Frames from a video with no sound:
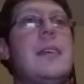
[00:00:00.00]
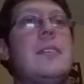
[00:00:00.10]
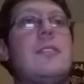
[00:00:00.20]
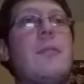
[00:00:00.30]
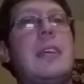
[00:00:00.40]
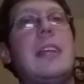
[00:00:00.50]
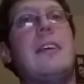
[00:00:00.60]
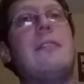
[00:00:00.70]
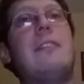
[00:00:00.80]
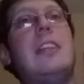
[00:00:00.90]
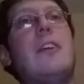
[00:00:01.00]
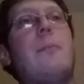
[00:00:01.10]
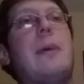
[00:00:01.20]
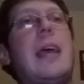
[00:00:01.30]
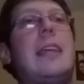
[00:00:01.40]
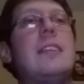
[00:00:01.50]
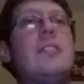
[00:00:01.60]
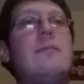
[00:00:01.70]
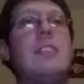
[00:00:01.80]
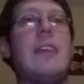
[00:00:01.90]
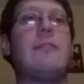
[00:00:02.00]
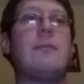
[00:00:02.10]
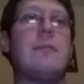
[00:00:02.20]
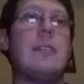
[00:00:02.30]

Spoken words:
So we get a video package of Jeff